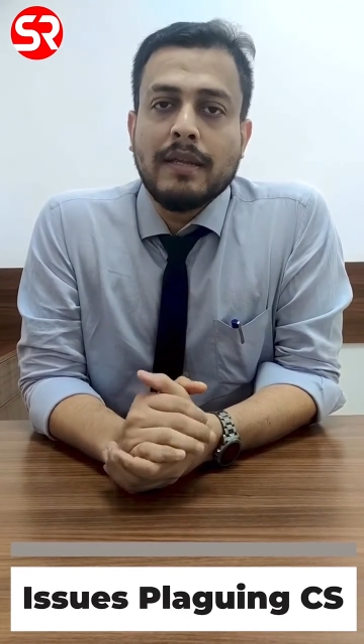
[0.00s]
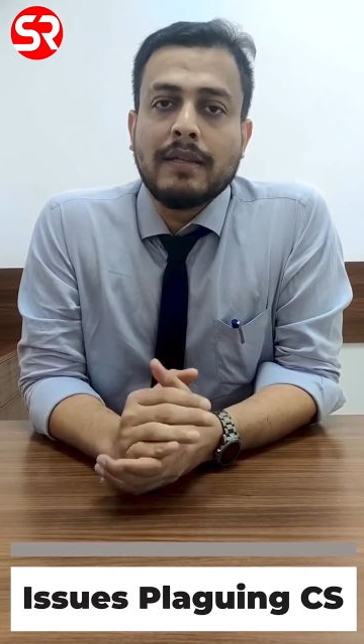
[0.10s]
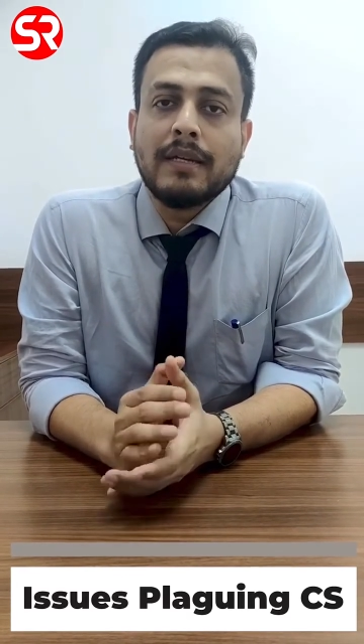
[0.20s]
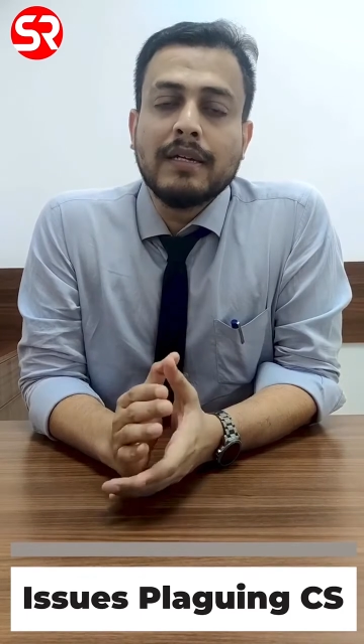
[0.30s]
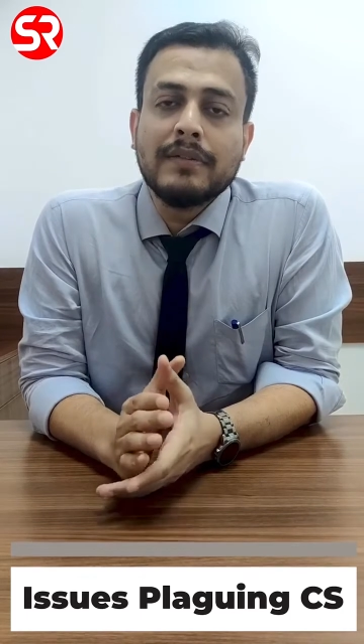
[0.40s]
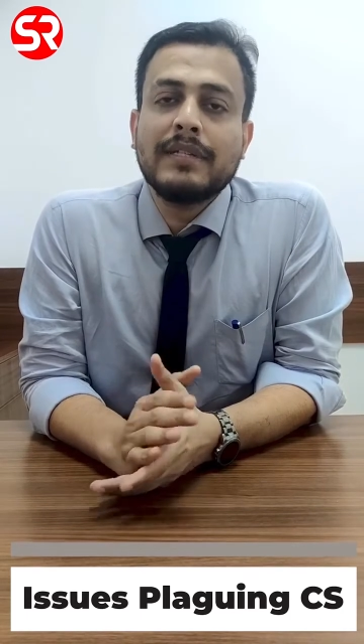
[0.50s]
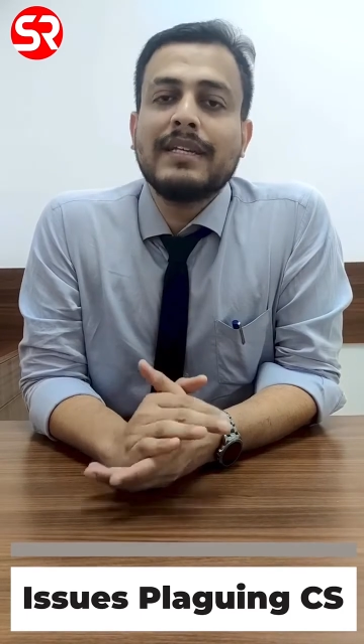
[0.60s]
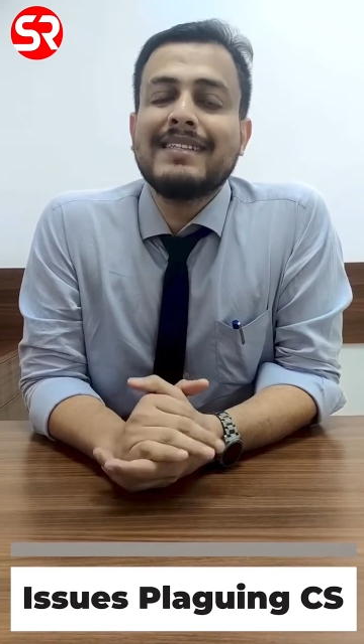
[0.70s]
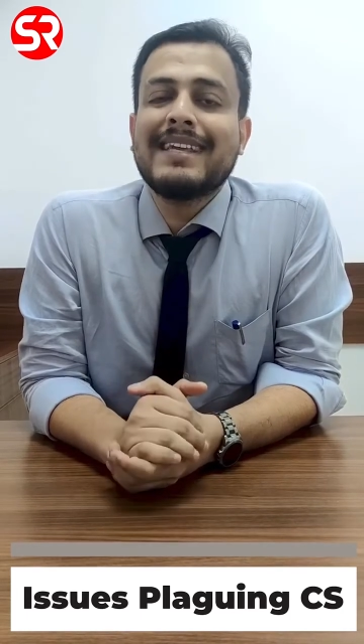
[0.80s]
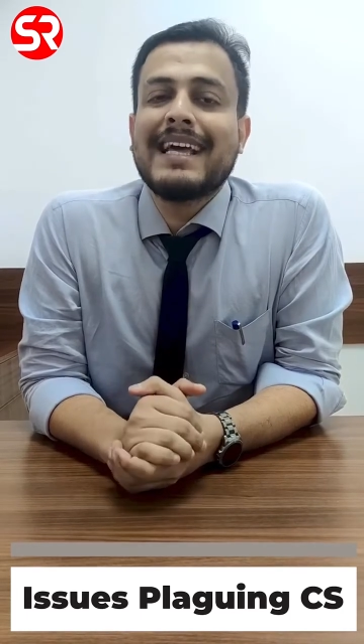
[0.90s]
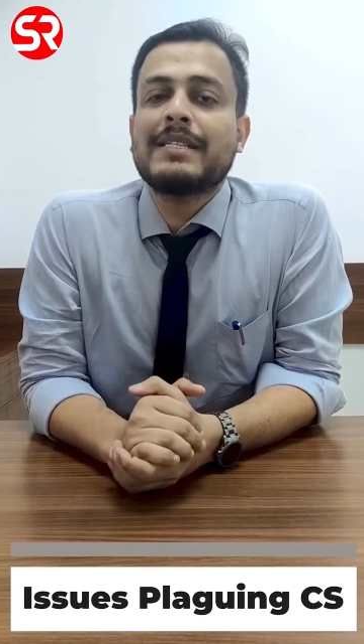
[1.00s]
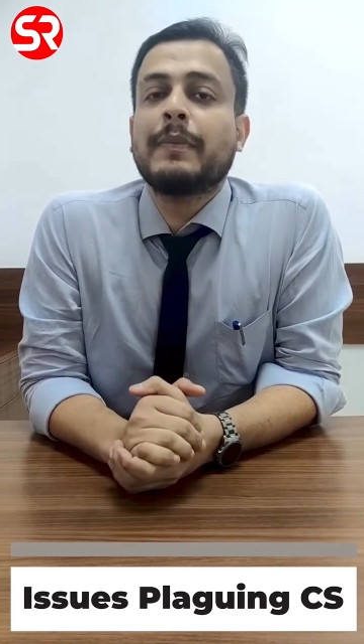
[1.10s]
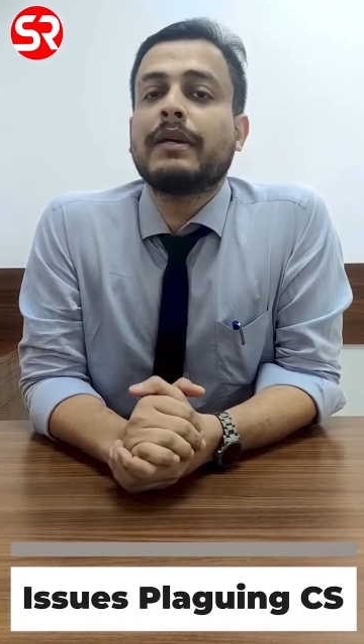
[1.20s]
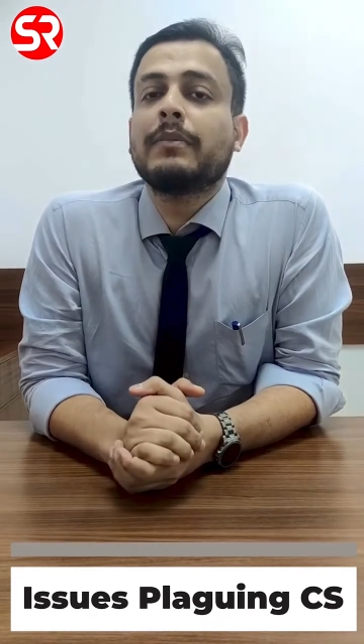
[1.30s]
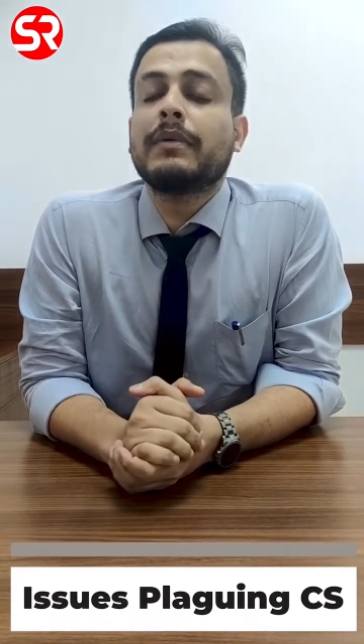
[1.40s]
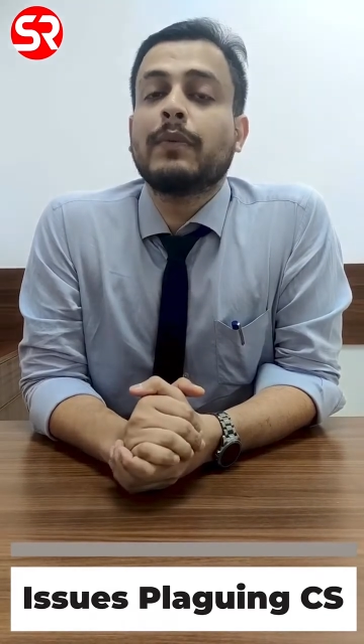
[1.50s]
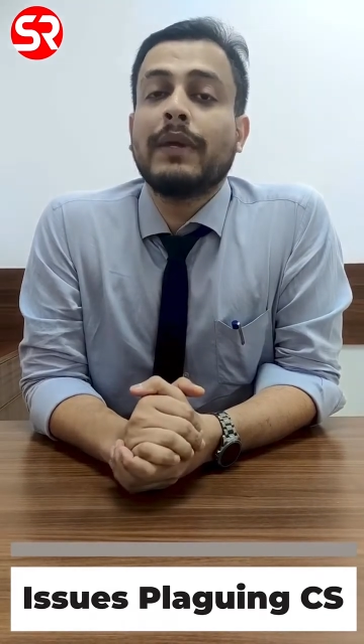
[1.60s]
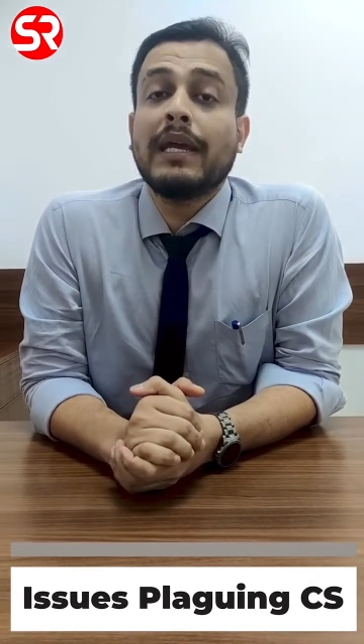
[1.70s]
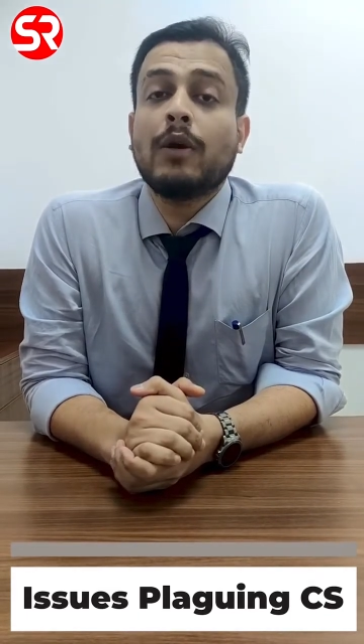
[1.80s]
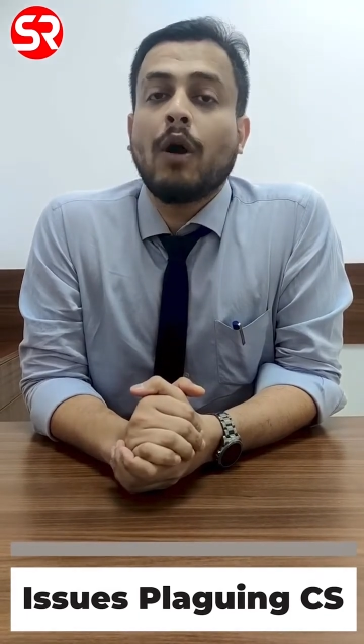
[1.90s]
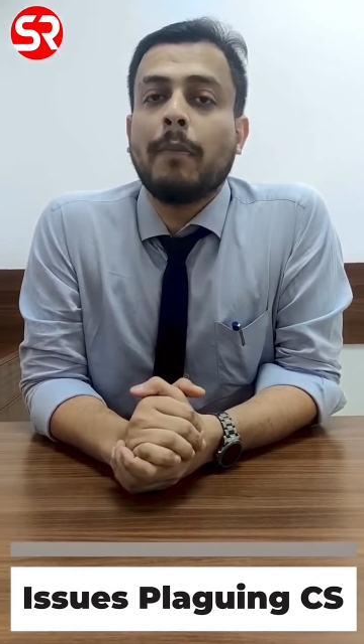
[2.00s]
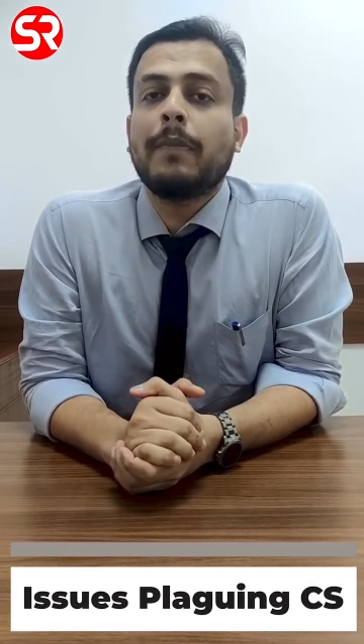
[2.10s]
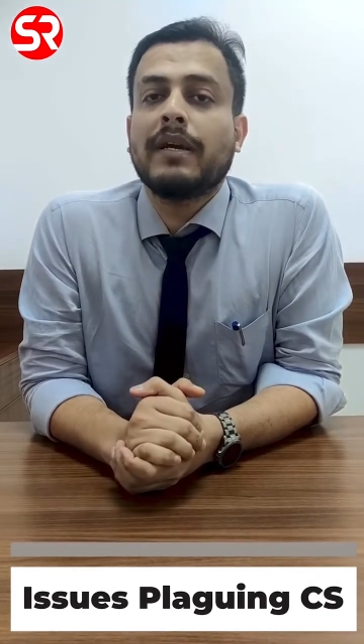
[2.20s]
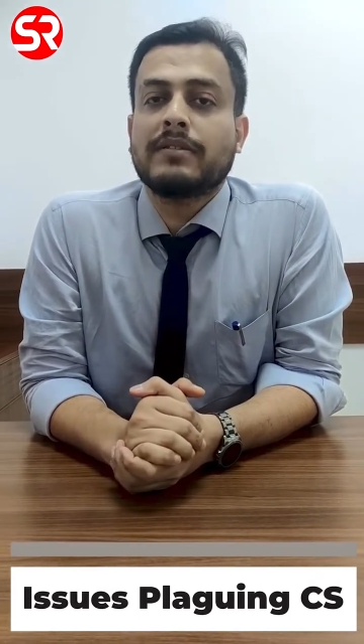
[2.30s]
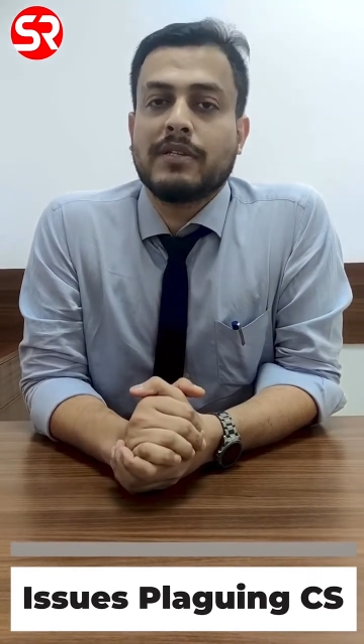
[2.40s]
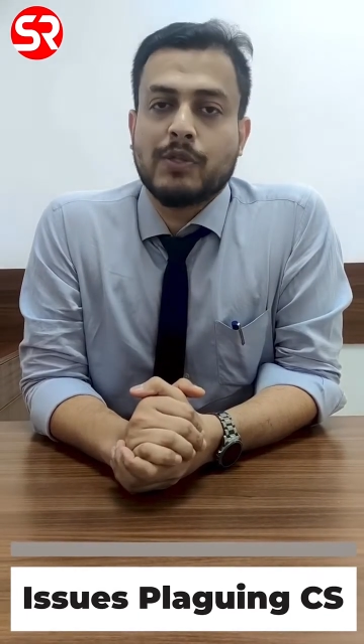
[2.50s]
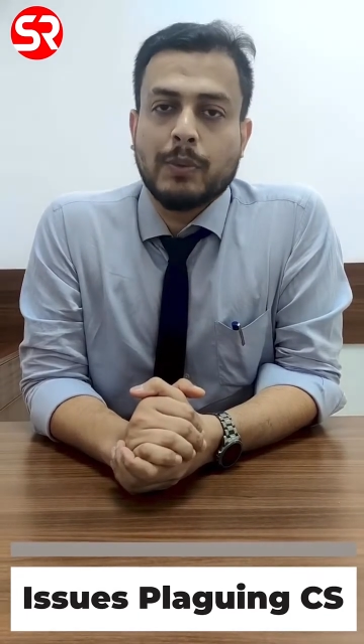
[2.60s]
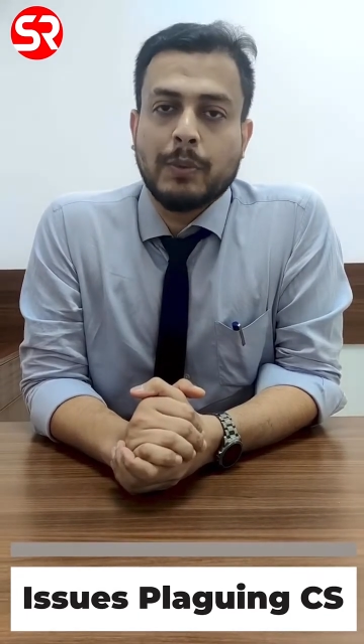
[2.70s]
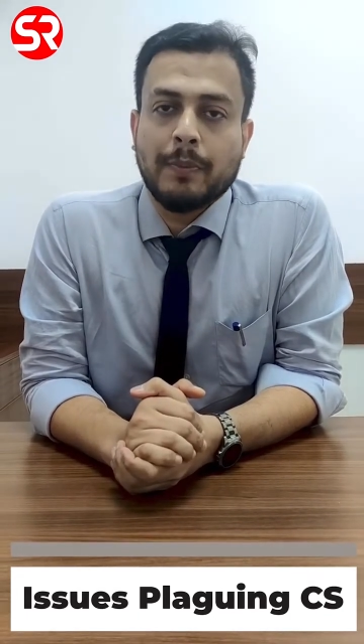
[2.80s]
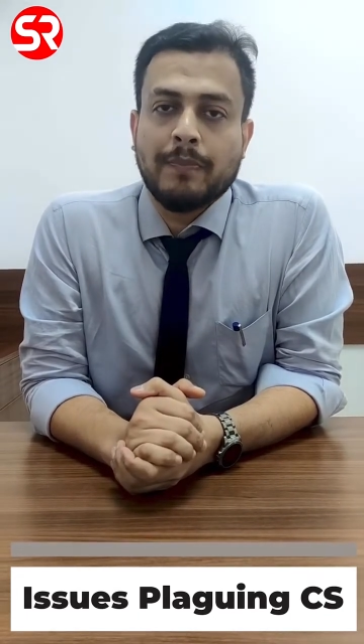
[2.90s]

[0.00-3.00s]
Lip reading: the governance has become a very complex issue.